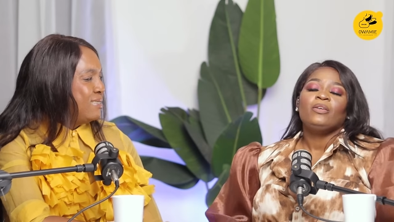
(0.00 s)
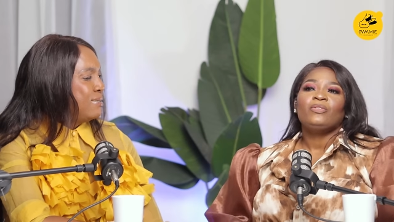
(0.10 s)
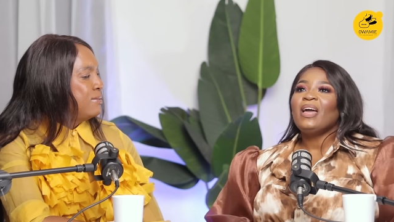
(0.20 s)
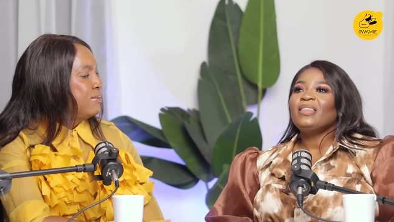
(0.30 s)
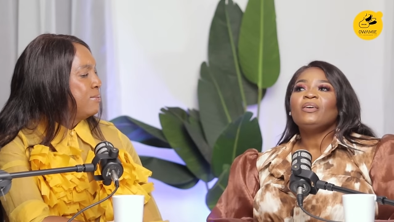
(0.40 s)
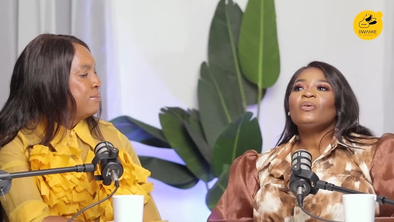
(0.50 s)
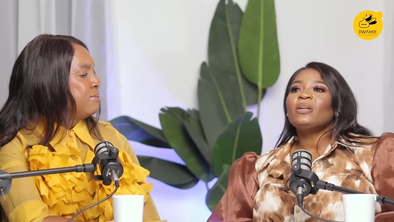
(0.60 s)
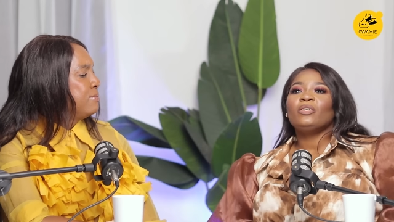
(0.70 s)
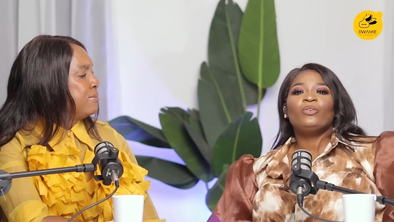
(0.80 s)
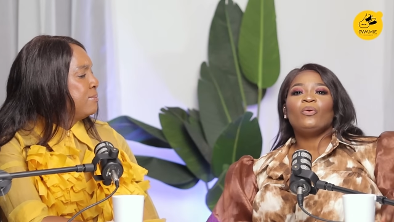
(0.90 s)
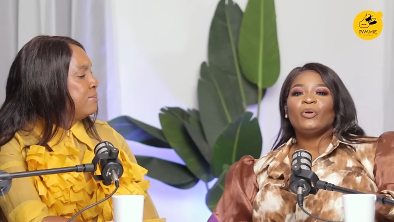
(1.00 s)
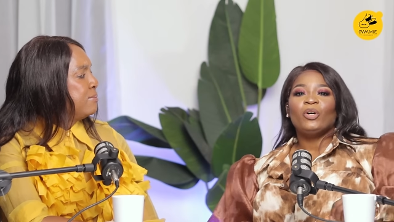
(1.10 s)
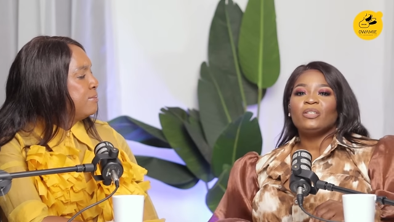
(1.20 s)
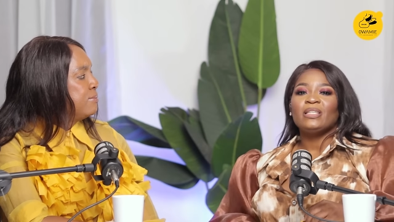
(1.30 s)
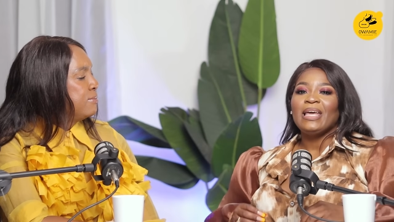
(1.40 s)
Speaker 1: So I didn't worry, you know,
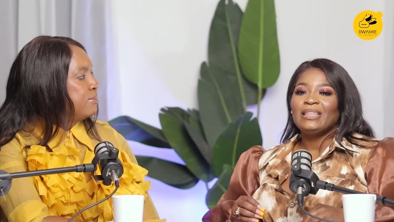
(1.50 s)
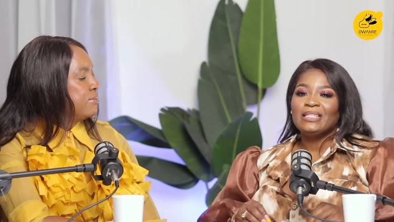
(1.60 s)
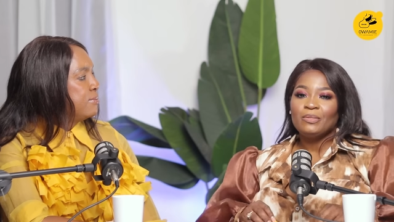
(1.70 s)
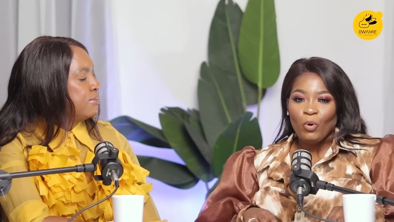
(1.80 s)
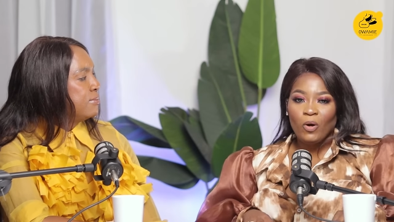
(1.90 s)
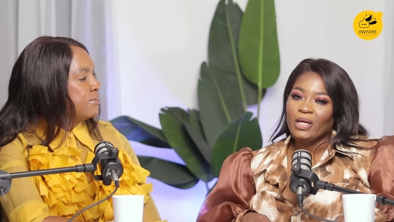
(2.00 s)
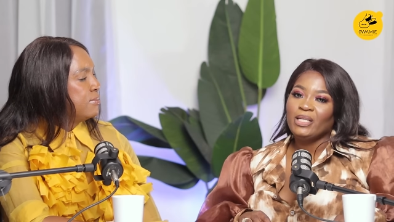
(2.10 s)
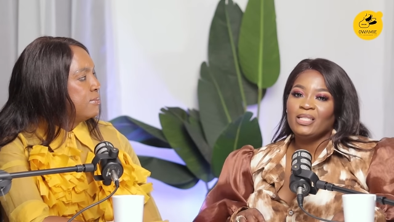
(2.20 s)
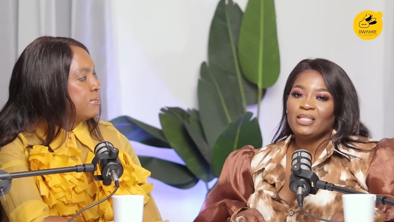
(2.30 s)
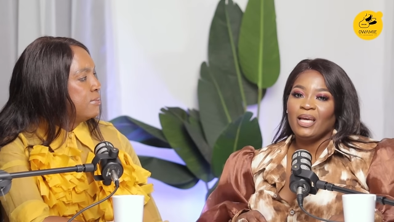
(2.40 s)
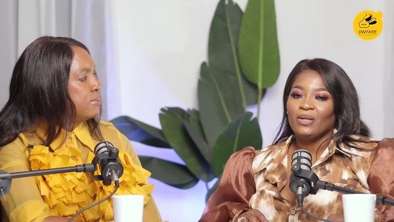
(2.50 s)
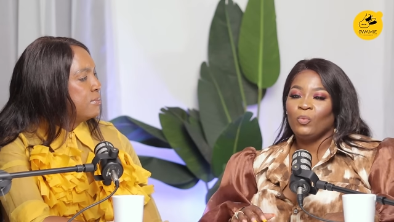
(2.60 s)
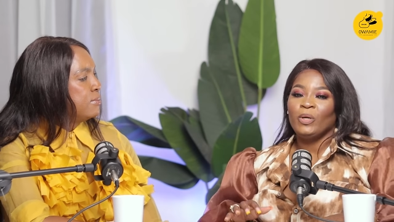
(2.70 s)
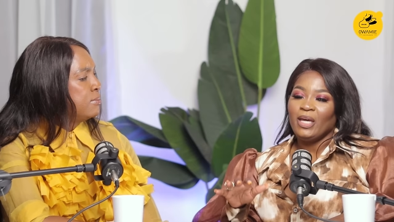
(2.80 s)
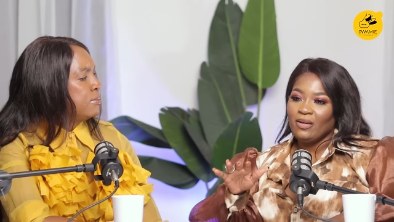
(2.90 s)
because at this point, like,
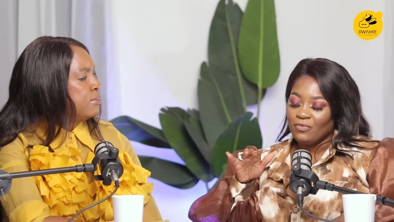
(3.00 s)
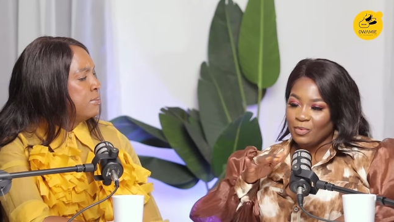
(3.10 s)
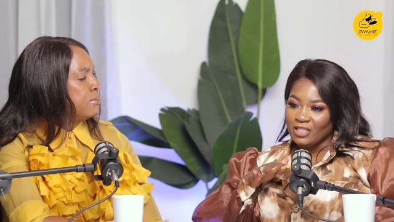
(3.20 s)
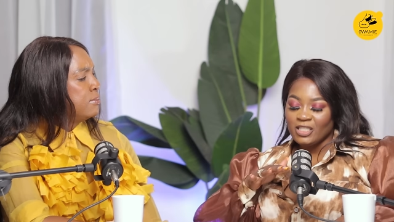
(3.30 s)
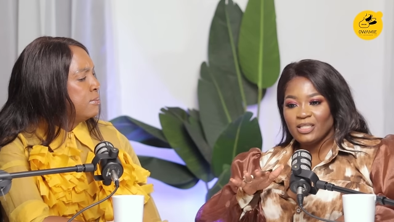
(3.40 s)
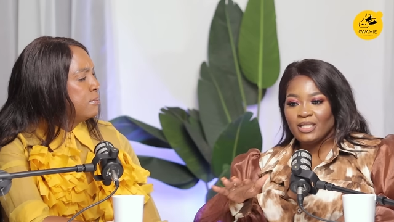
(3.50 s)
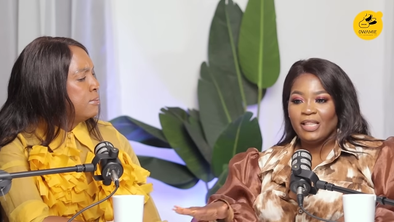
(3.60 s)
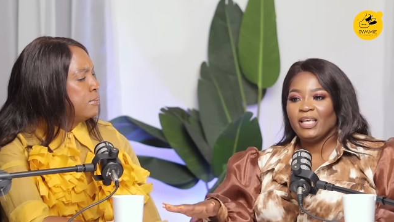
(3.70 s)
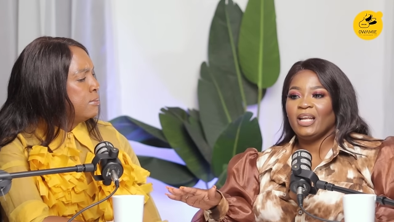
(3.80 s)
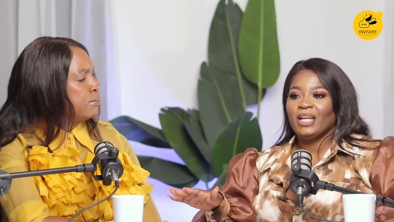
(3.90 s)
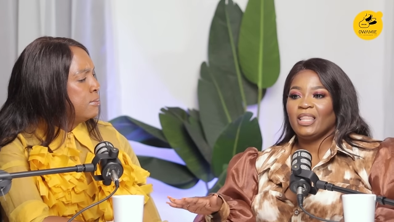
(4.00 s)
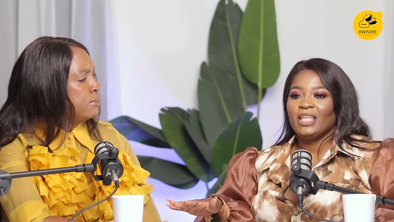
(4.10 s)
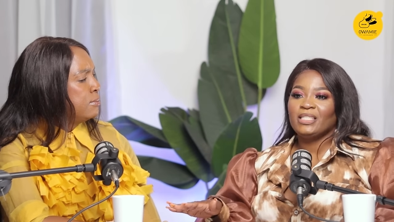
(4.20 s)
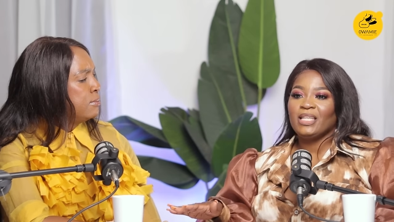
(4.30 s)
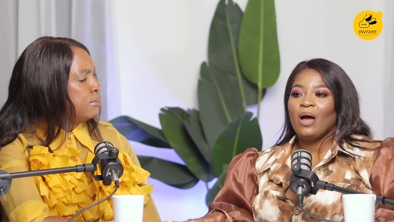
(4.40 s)
we have been just clearing things